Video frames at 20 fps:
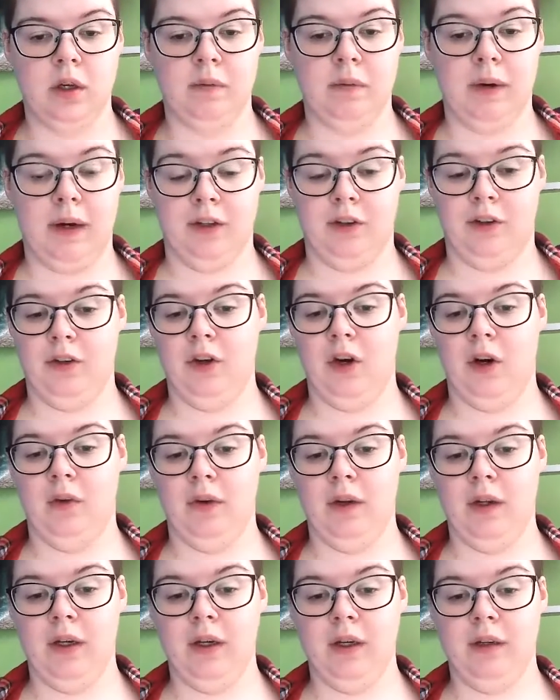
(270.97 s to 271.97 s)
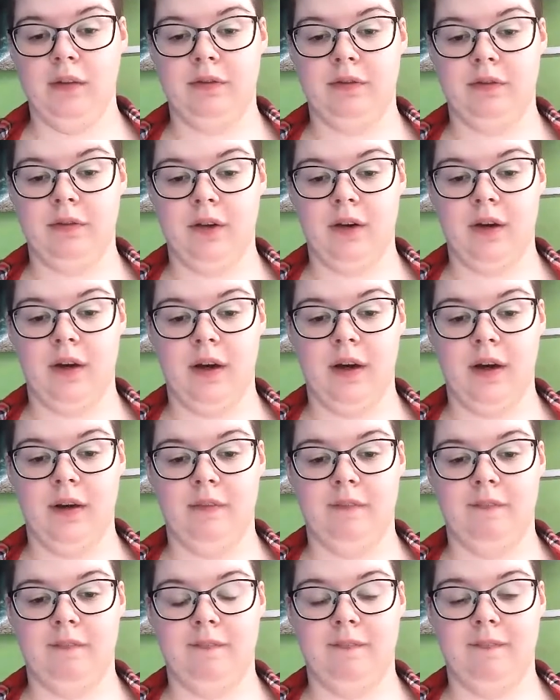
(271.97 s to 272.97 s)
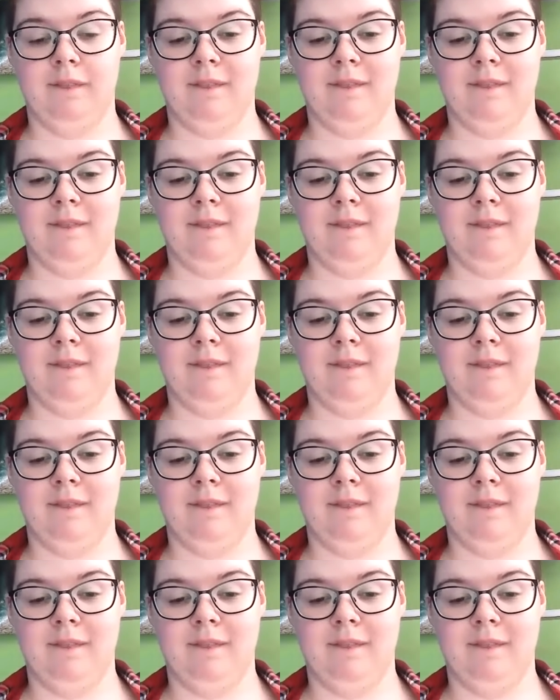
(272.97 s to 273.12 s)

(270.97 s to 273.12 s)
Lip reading: back into normal life, and